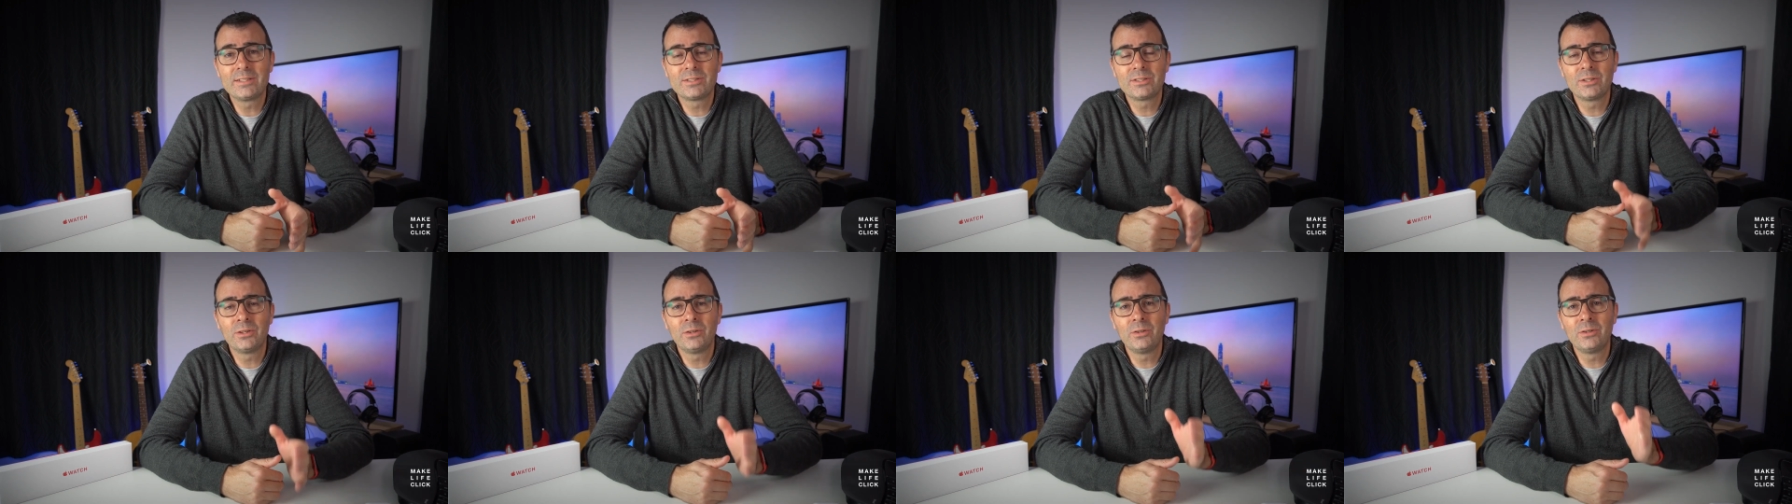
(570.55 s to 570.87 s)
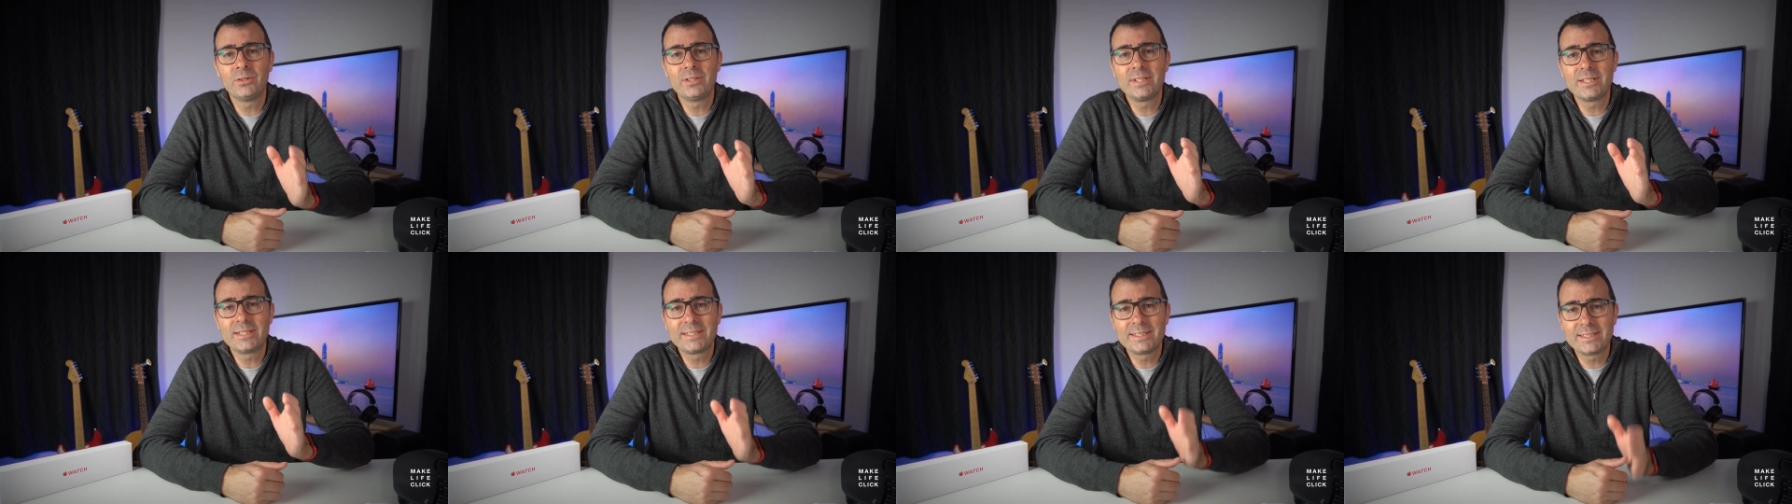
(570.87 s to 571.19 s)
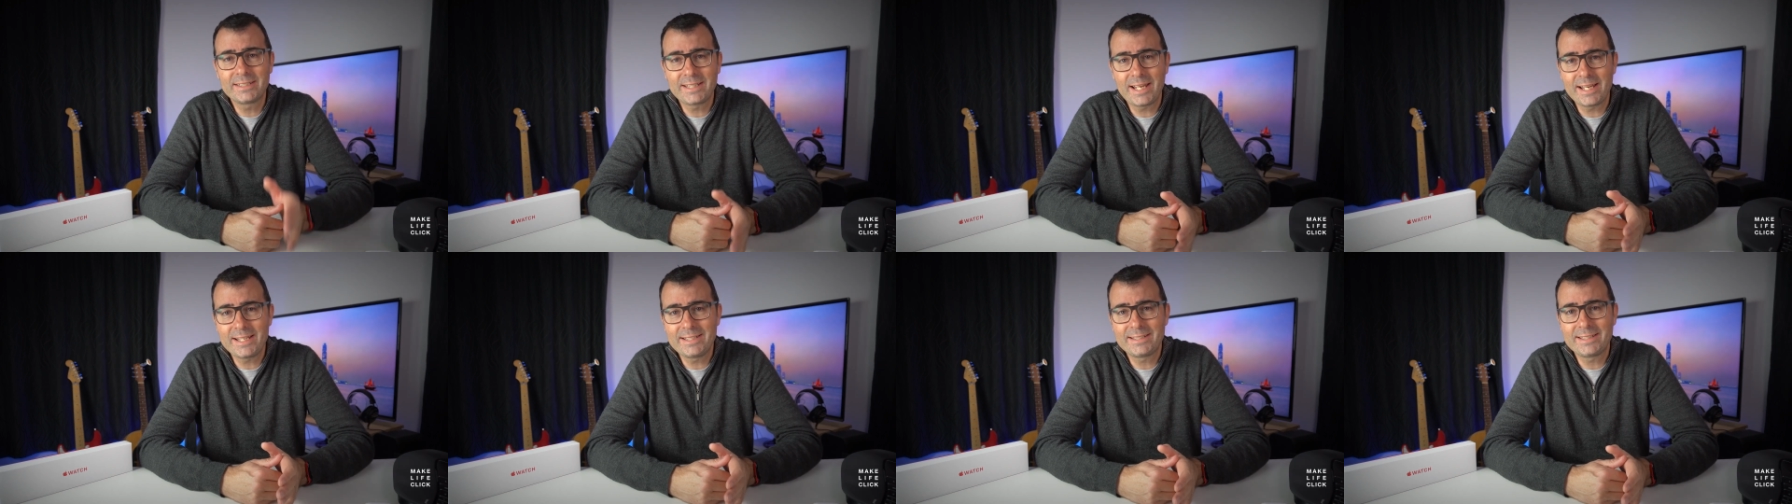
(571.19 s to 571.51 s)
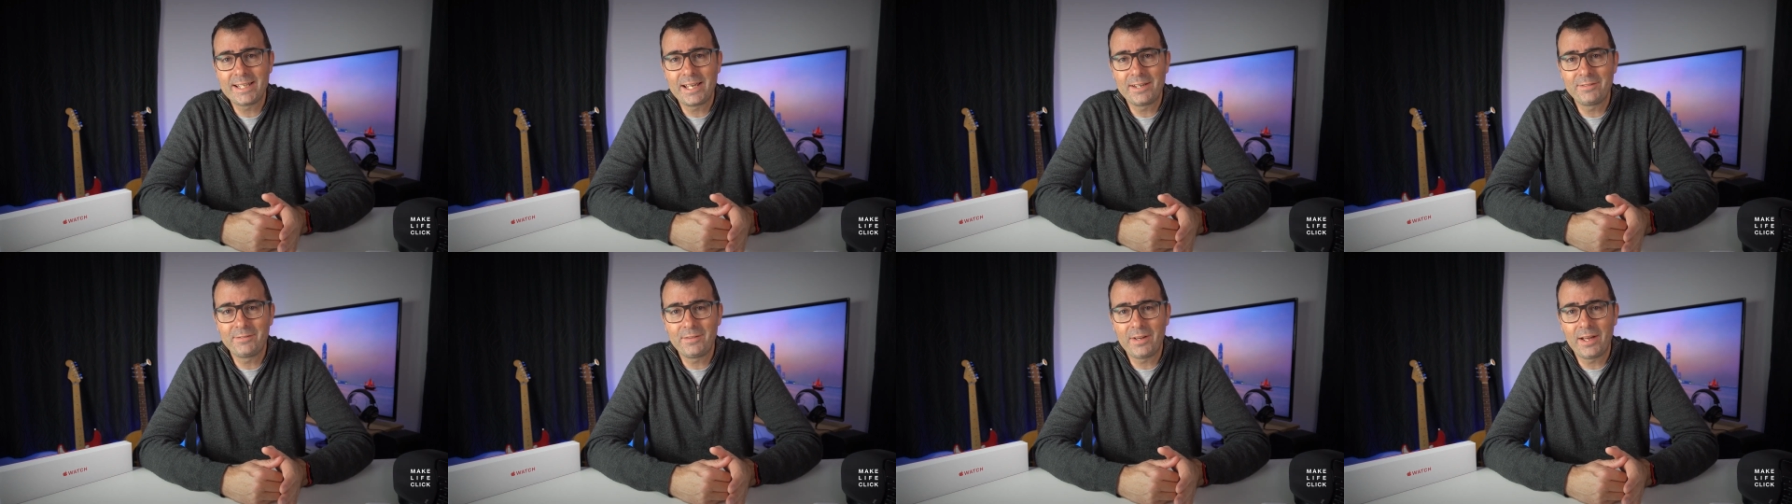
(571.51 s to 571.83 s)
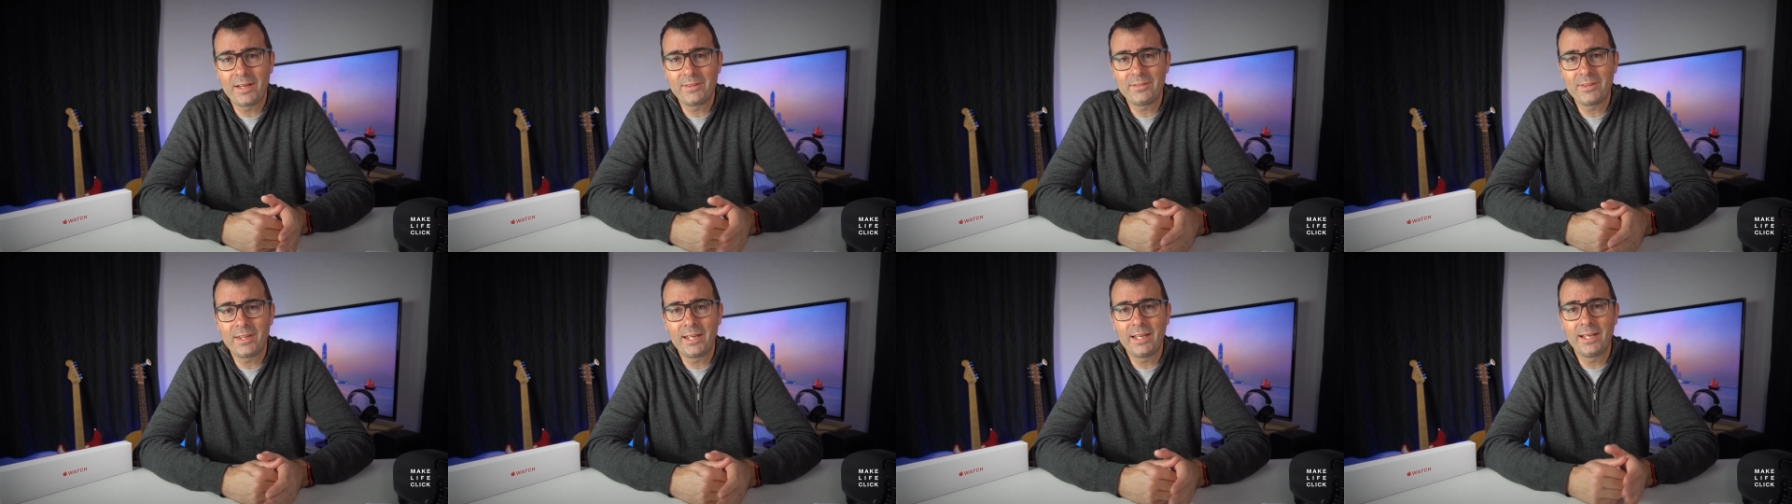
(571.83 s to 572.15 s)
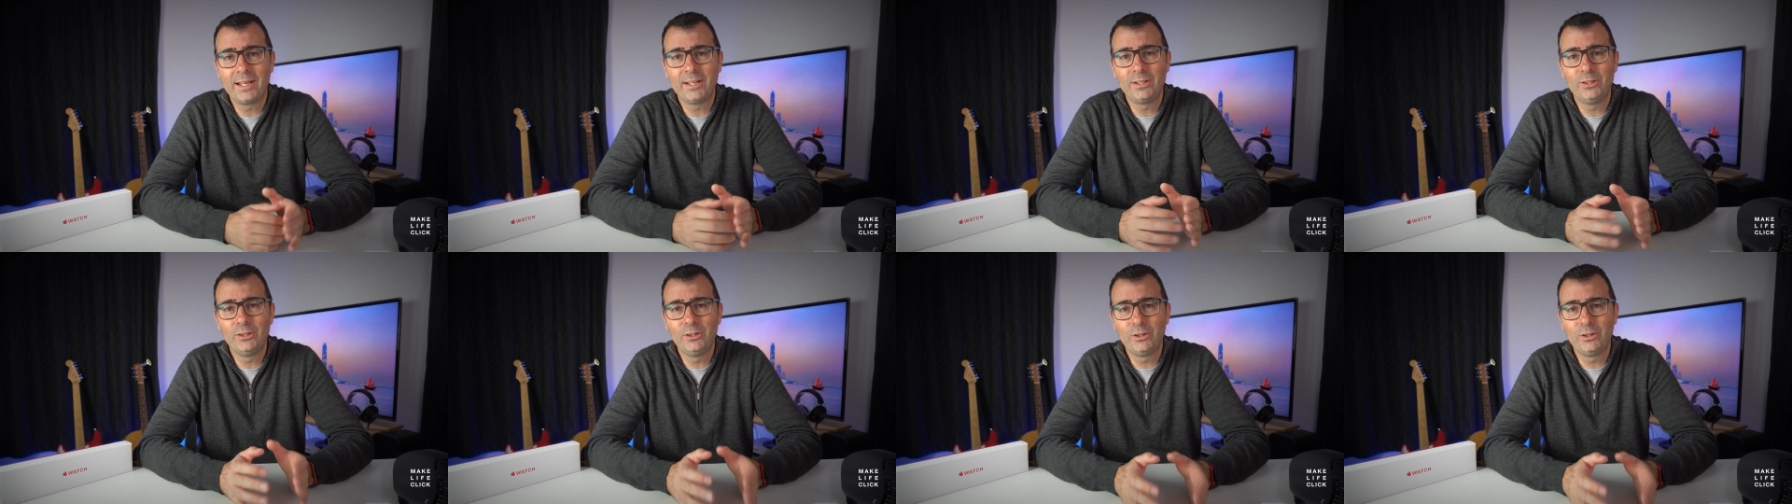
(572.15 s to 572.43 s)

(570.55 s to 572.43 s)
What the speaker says: soon. Stay safe out there.